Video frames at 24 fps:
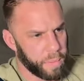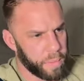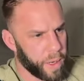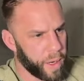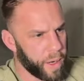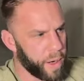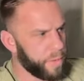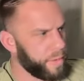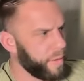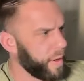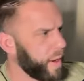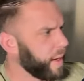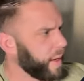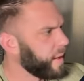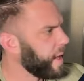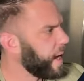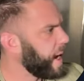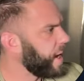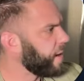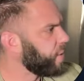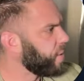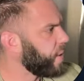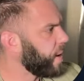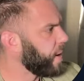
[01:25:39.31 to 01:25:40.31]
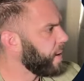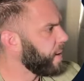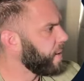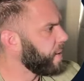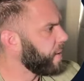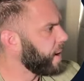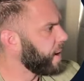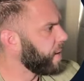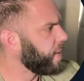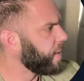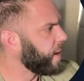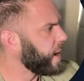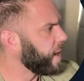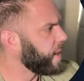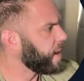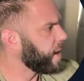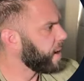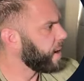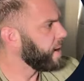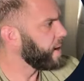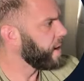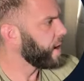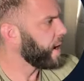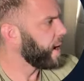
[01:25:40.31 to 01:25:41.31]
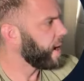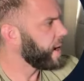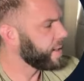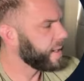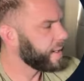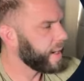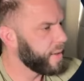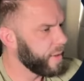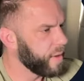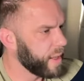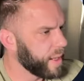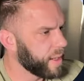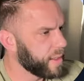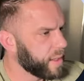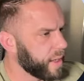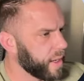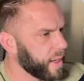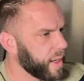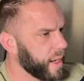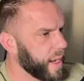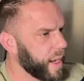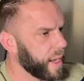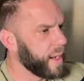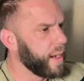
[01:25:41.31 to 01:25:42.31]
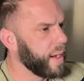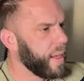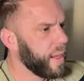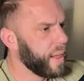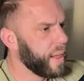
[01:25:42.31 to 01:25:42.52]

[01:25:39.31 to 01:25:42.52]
Perfect. That's what we want right there, you guys. Everything's looking good.